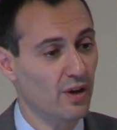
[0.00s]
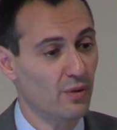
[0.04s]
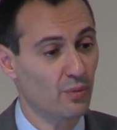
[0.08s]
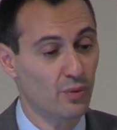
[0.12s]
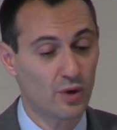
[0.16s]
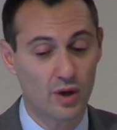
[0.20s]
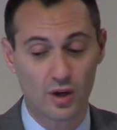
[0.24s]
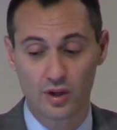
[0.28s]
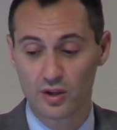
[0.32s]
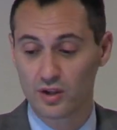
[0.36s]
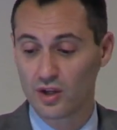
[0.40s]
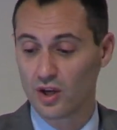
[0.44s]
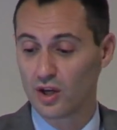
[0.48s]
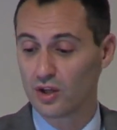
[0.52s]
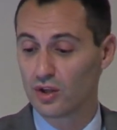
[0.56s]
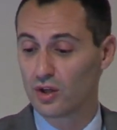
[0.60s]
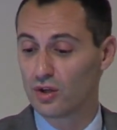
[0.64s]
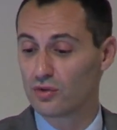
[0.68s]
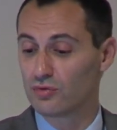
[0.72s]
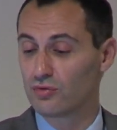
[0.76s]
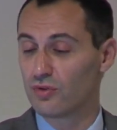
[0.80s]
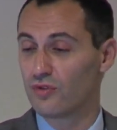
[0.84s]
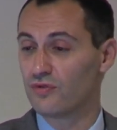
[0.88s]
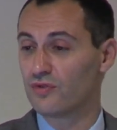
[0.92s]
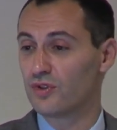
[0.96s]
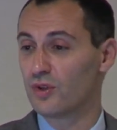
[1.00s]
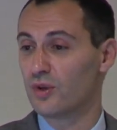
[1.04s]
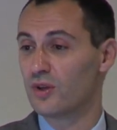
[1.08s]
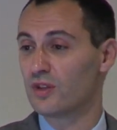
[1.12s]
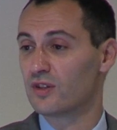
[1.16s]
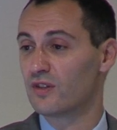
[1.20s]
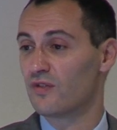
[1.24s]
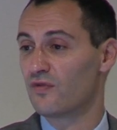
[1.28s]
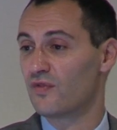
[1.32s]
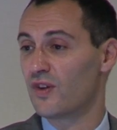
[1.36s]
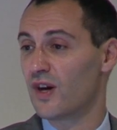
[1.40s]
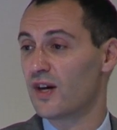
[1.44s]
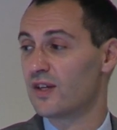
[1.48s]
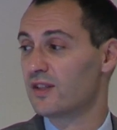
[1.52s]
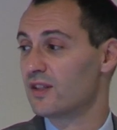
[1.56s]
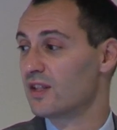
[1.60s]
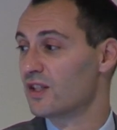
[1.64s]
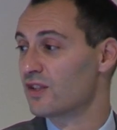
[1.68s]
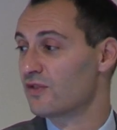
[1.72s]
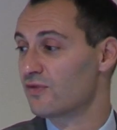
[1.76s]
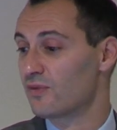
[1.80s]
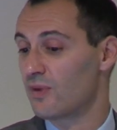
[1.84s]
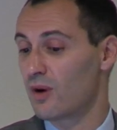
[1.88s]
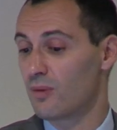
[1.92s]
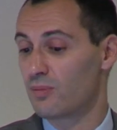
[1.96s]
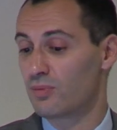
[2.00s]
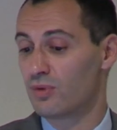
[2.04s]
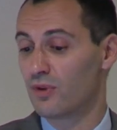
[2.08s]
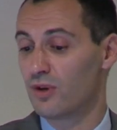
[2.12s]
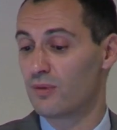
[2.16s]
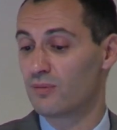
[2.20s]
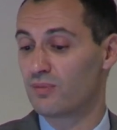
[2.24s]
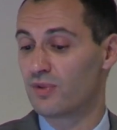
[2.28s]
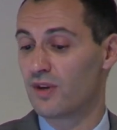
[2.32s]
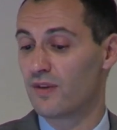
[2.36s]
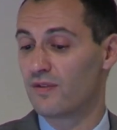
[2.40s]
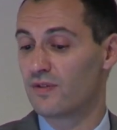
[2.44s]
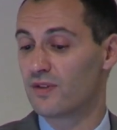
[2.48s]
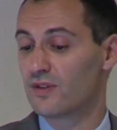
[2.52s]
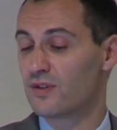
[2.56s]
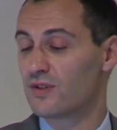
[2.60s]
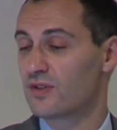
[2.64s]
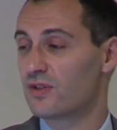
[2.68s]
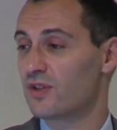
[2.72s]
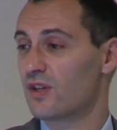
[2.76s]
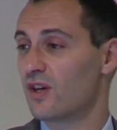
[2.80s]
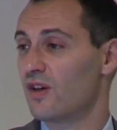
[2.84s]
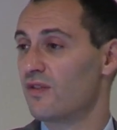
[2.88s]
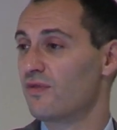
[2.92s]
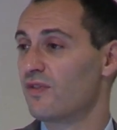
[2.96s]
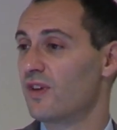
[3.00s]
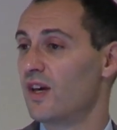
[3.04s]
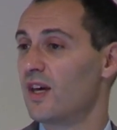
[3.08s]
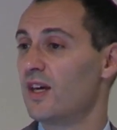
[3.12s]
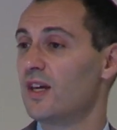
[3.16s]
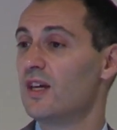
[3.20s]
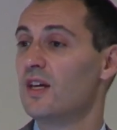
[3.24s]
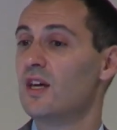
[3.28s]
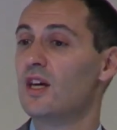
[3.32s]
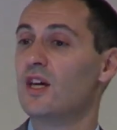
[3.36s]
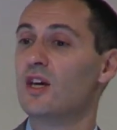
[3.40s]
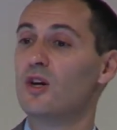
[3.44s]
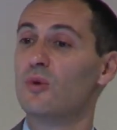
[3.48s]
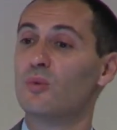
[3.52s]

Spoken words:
work going on reviewing the findings from our point prevalence survey.